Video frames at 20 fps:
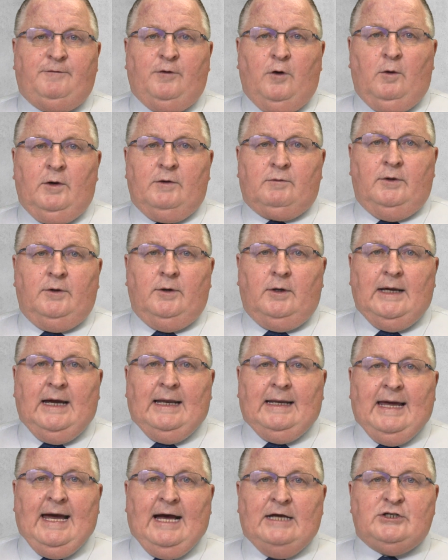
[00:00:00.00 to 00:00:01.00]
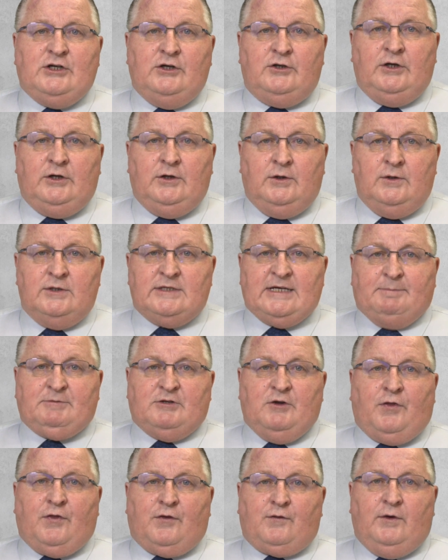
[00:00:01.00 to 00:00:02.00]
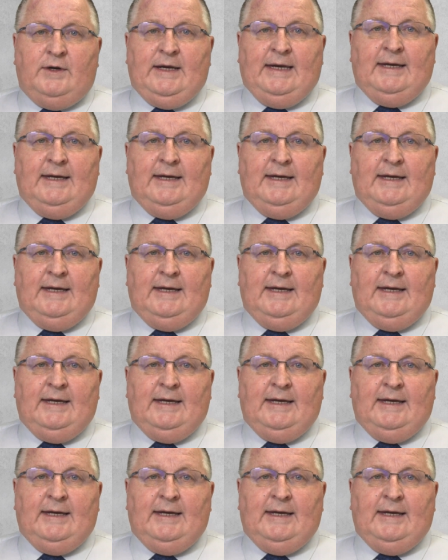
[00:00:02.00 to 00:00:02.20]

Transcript: forward rule allows you to use up to 3